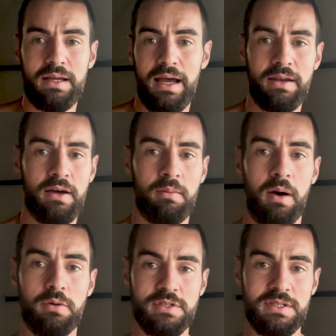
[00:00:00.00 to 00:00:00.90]
And um,
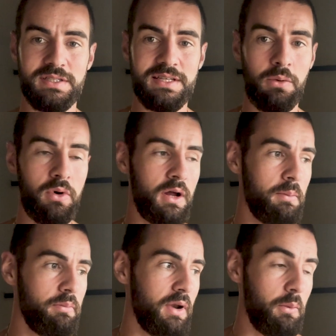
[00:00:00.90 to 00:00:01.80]
I was going to set one
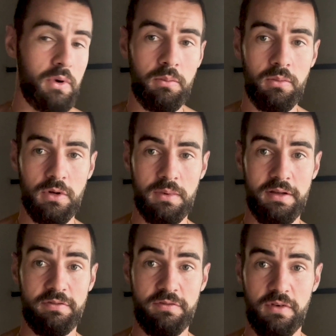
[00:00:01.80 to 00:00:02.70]
up, like, when, when I
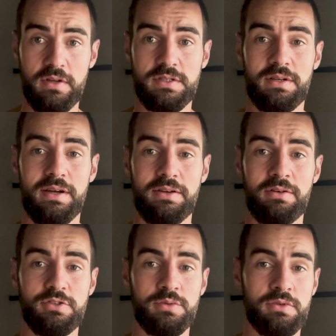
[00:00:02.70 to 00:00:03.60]
first started
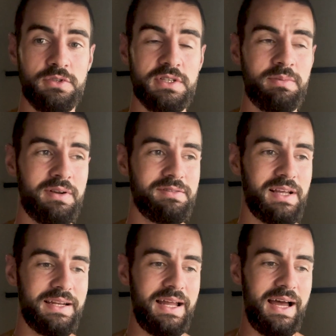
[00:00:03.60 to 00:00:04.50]
entrepreneurship. And I was
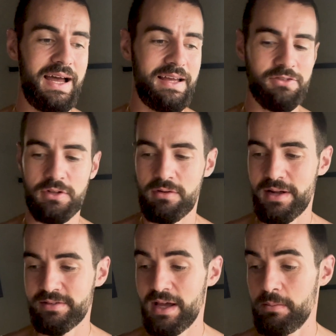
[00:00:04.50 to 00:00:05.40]
like, nah, it's not the
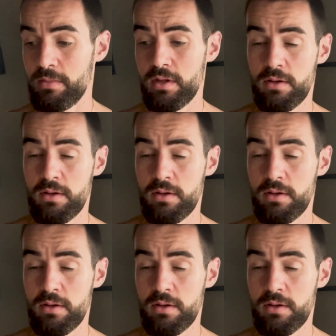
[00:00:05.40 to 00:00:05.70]
right time.